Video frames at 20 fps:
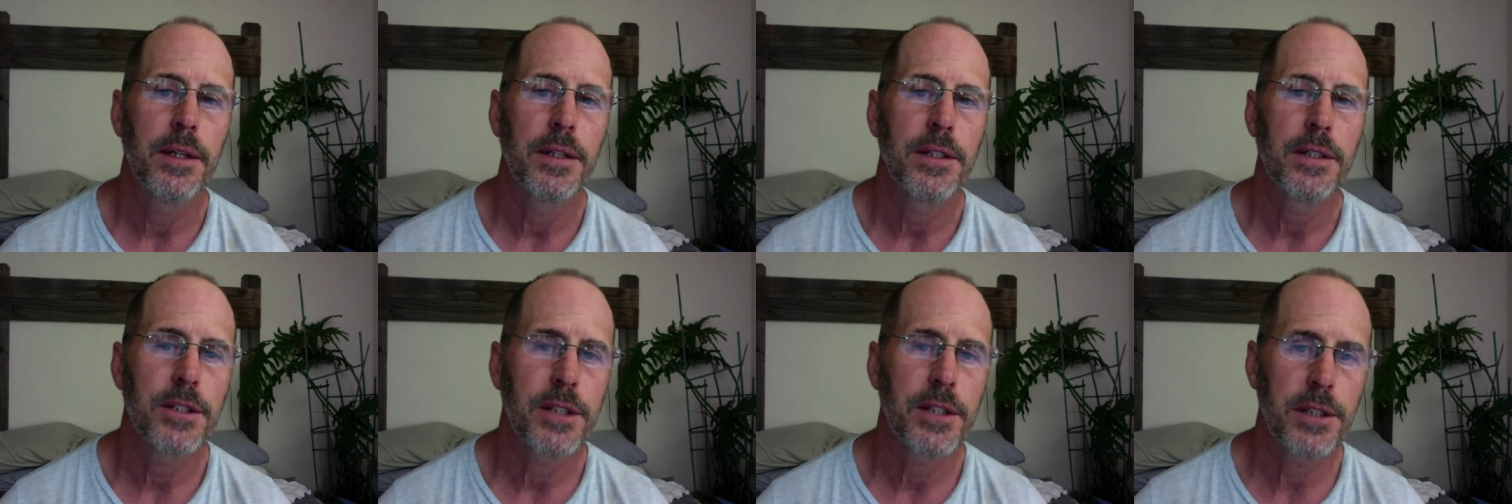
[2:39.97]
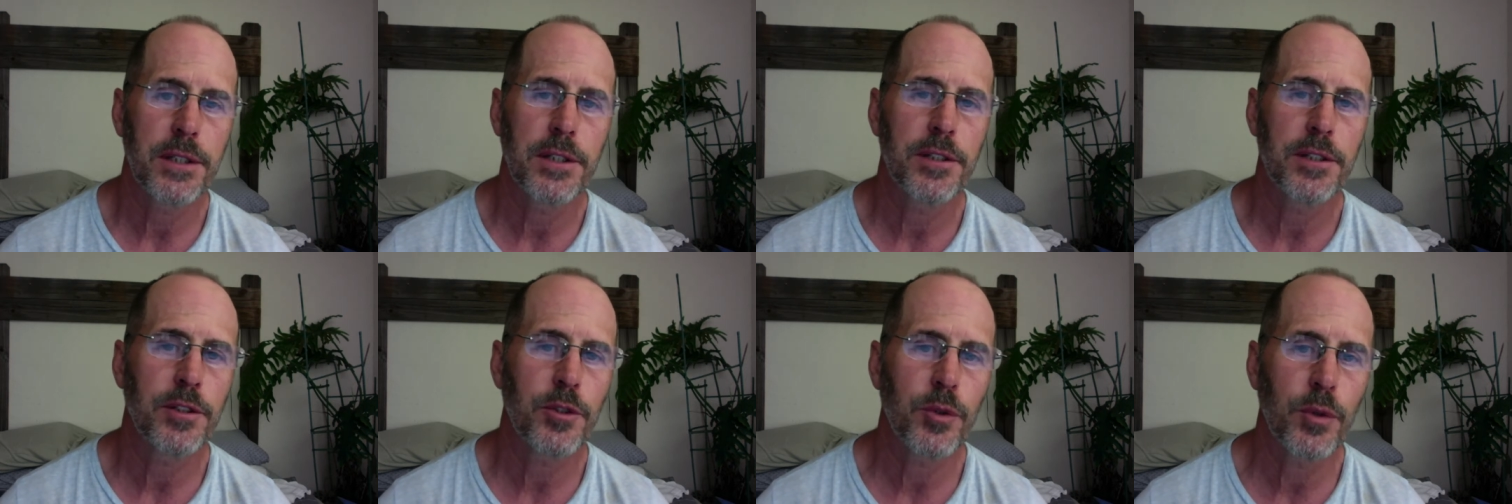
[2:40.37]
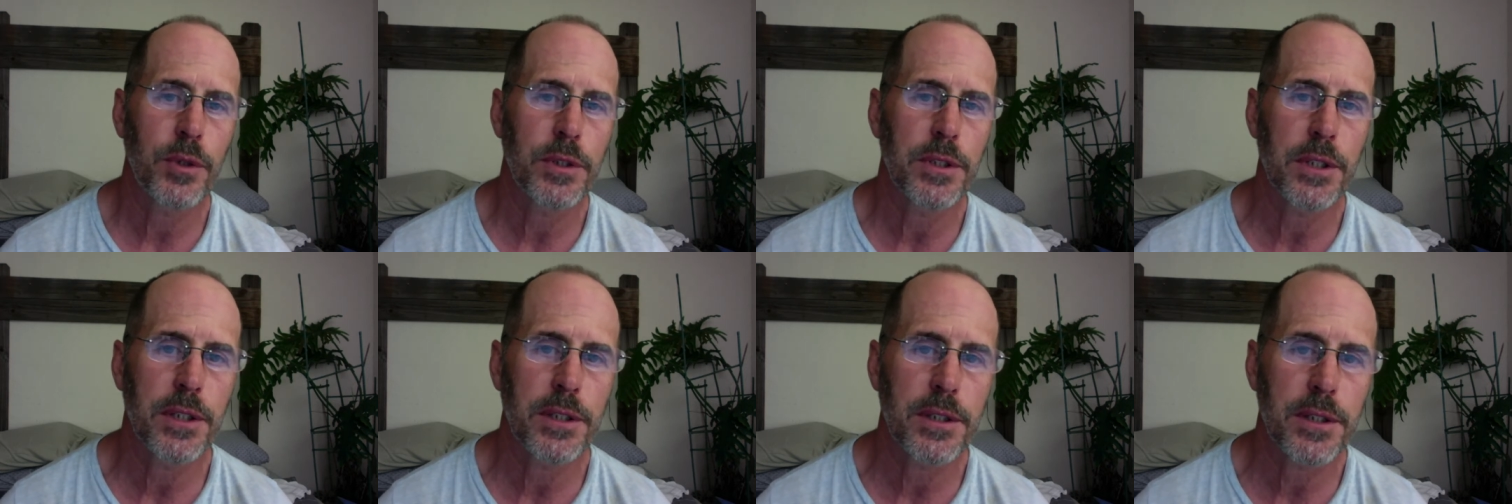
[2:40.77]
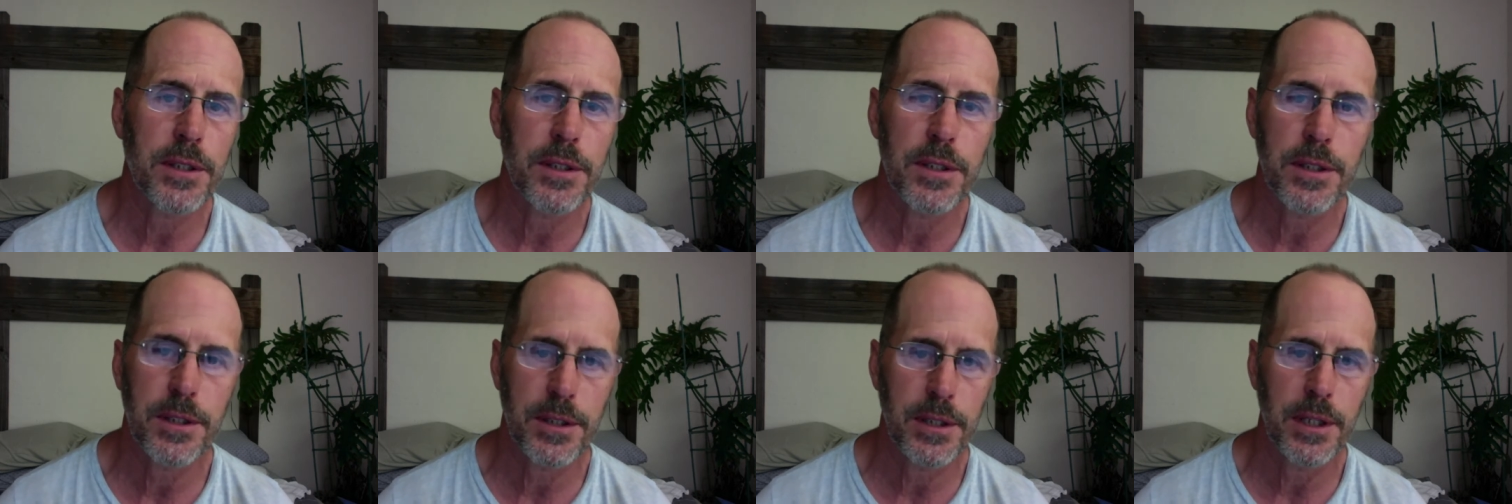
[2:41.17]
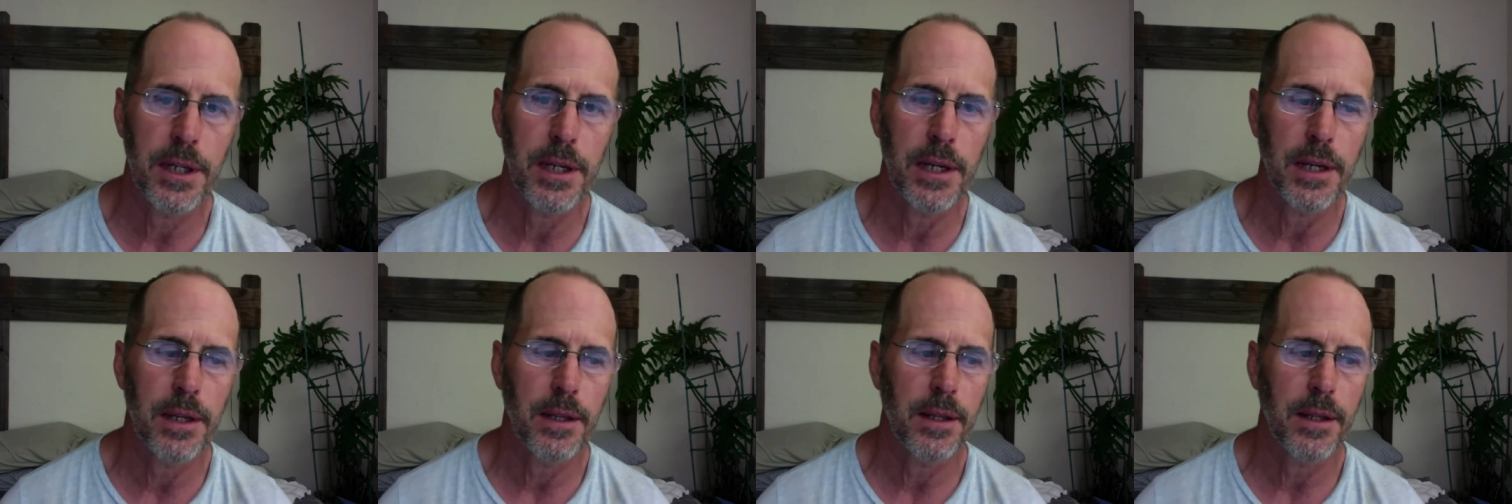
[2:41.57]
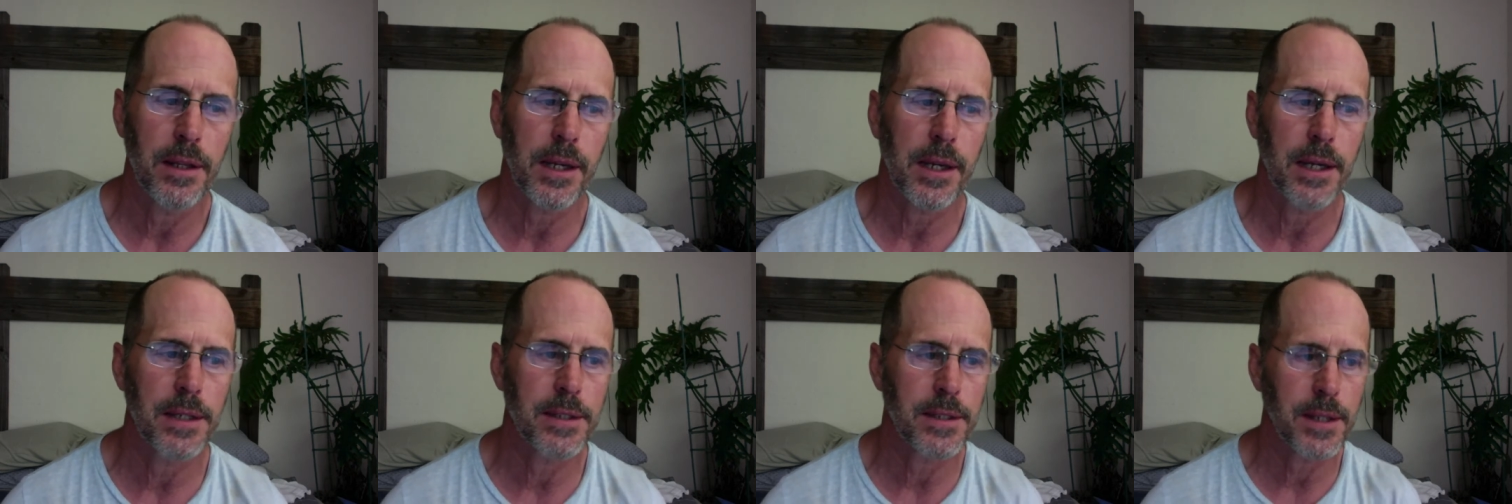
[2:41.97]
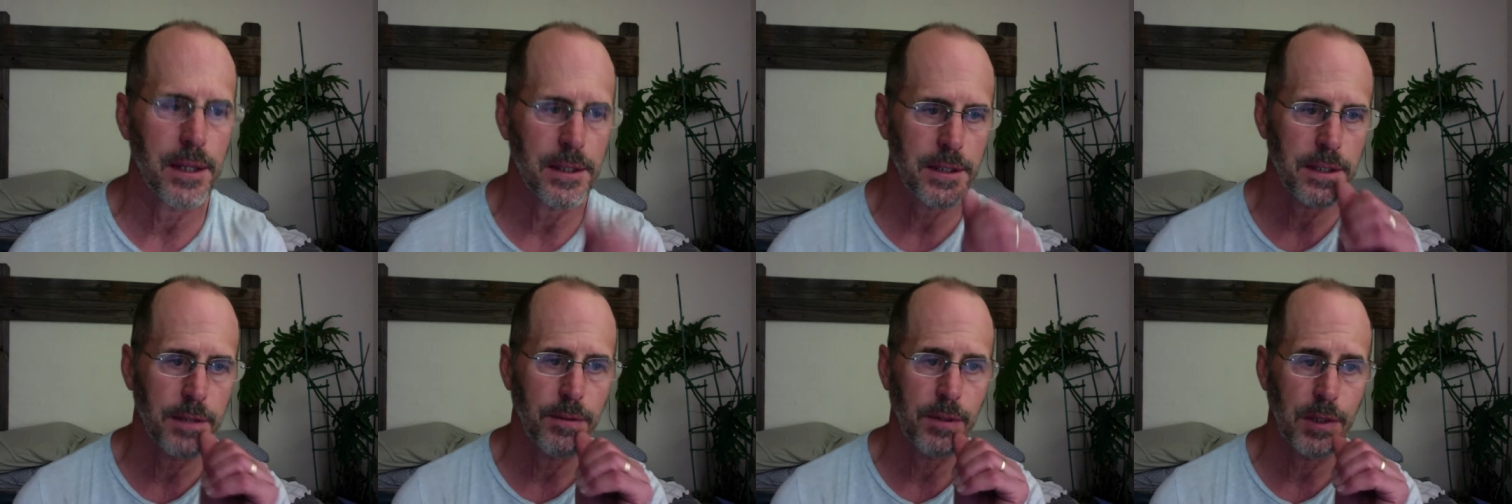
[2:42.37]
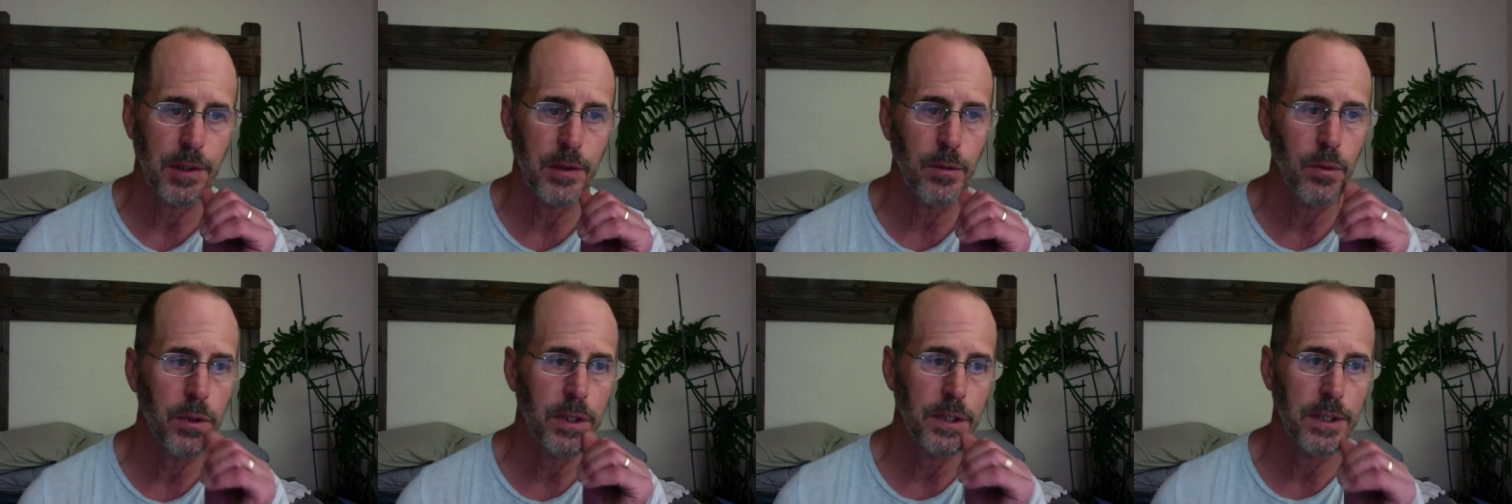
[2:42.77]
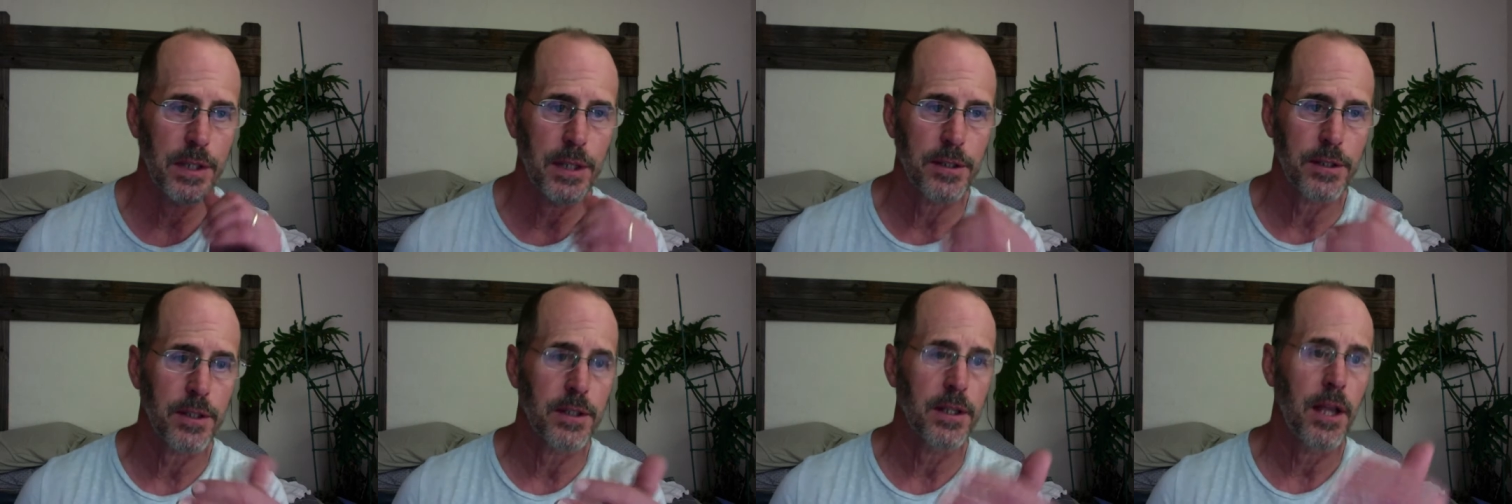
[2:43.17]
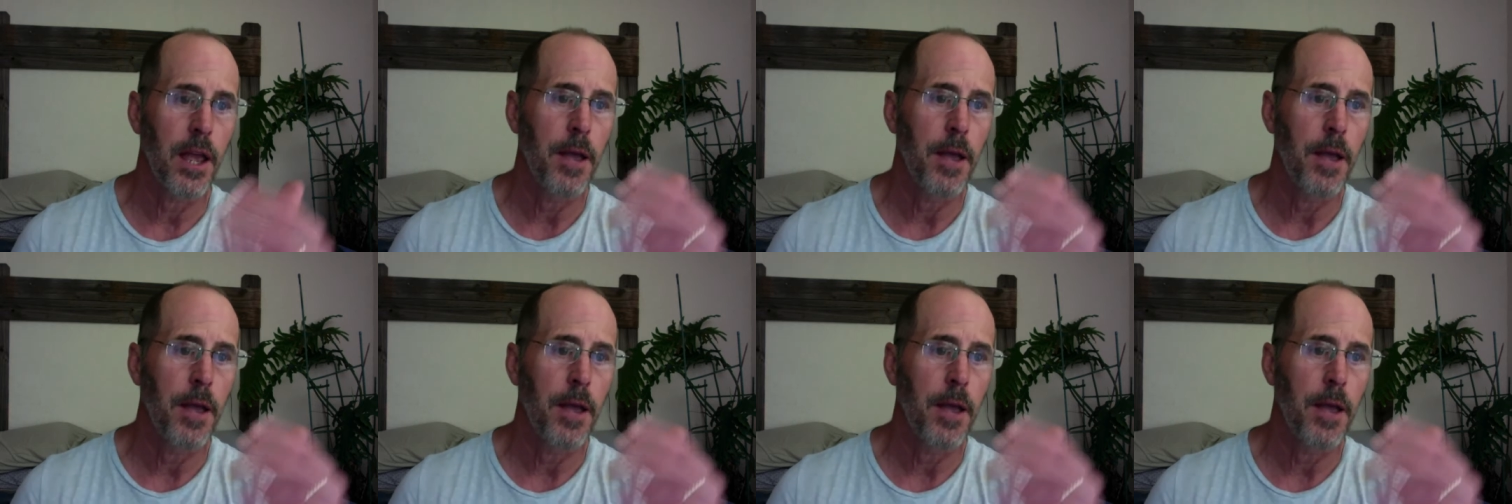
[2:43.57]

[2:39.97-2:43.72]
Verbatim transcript: ceases to exist as a city, like Isaiah 17.1 tells us.